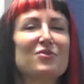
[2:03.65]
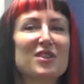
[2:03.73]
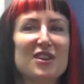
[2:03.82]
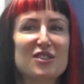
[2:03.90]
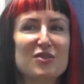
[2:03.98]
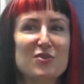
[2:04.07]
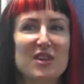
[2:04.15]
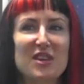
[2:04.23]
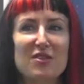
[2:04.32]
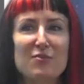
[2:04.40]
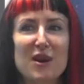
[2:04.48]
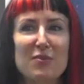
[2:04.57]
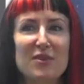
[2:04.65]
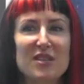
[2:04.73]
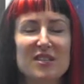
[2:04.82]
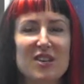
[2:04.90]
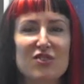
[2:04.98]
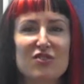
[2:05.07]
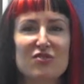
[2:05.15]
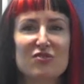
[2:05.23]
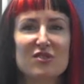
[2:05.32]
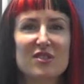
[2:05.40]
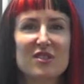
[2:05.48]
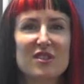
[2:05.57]
What else do we hear about
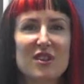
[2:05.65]
bisexuals?